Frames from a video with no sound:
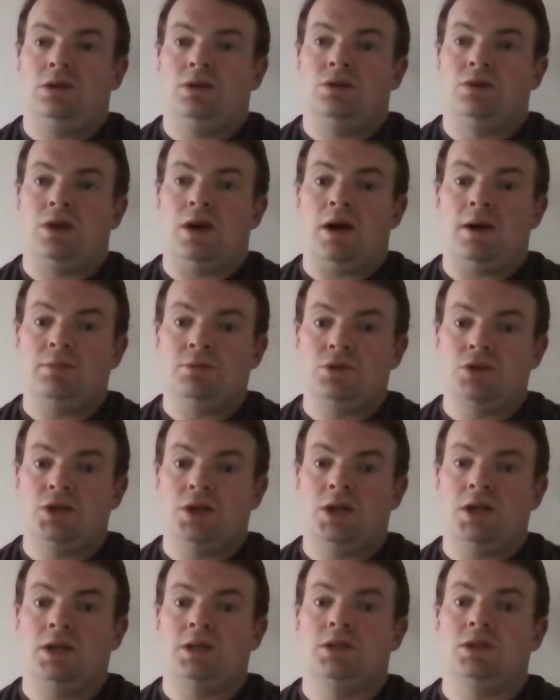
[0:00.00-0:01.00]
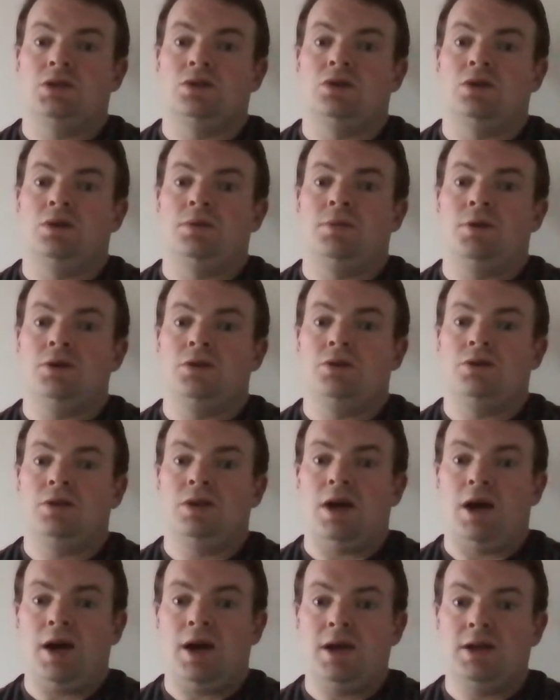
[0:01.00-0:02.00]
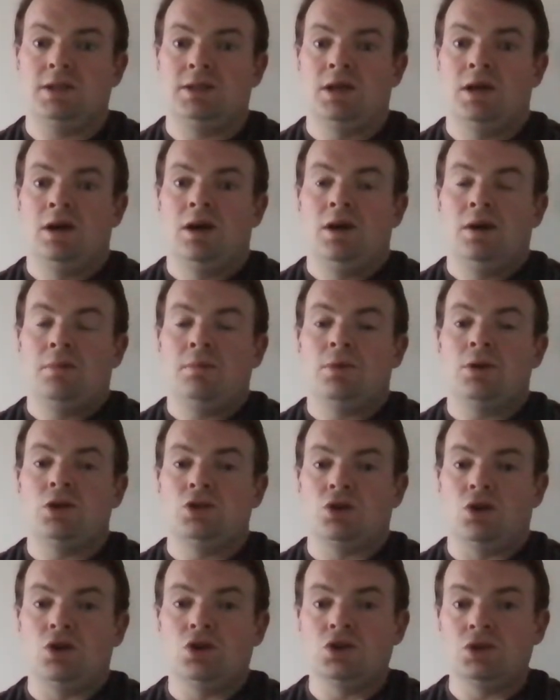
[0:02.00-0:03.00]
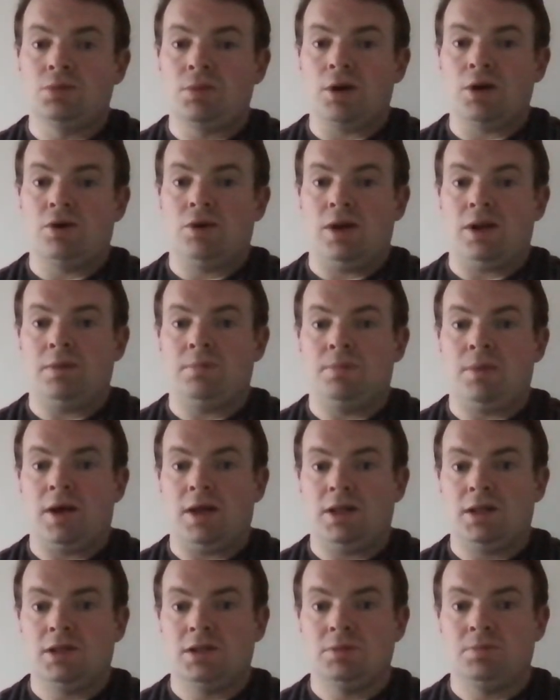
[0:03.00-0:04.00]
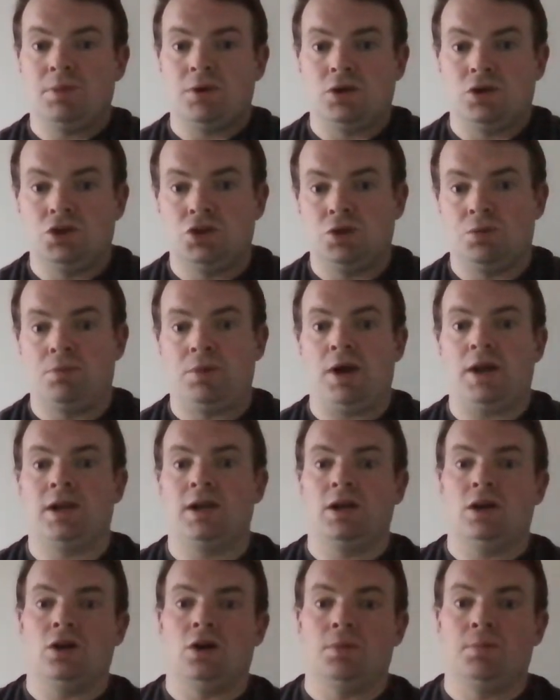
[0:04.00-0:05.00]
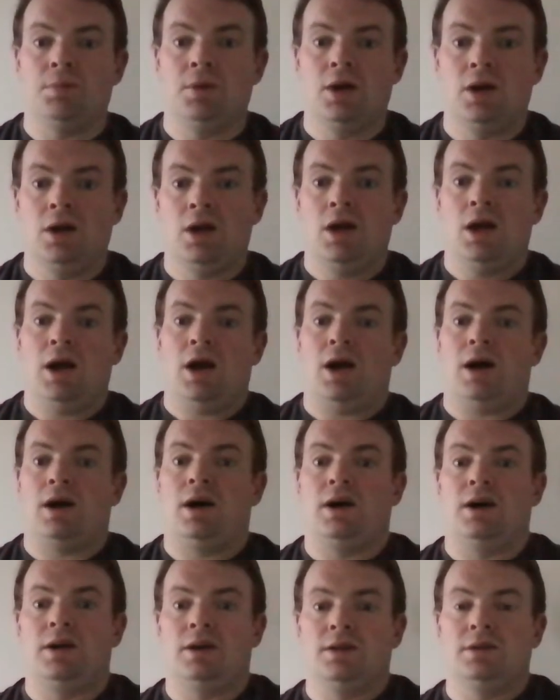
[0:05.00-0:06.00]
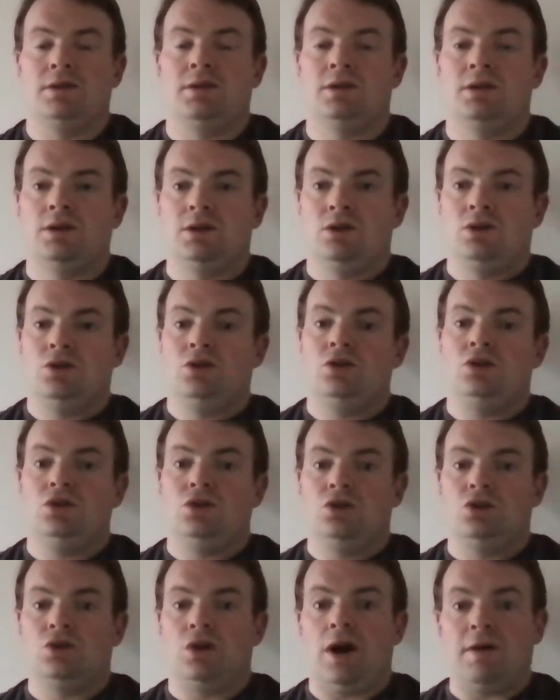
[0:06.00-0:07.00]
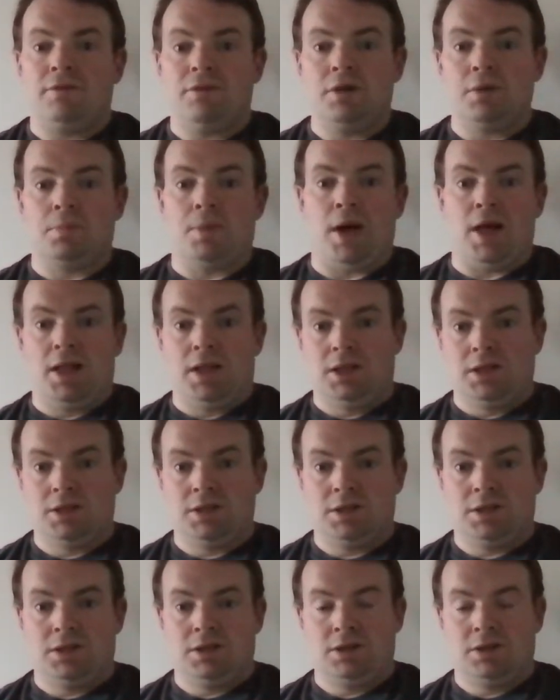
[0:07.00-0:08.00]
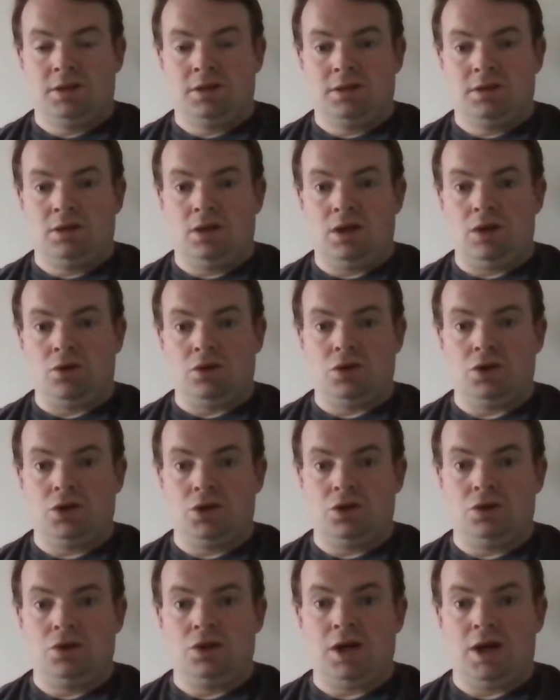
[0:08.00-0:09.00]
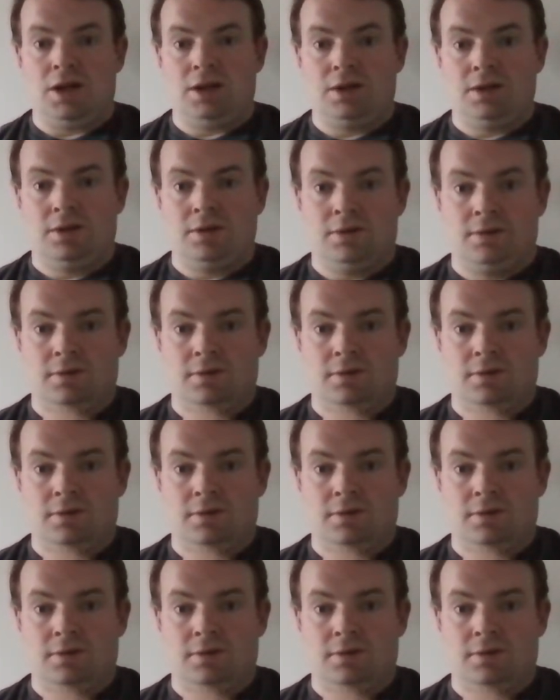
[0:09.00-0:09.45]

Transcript: your hamstrings. It's all about your thighs. But it's also about creating balance, because you're bringing it up and you're having to balance in order to do that.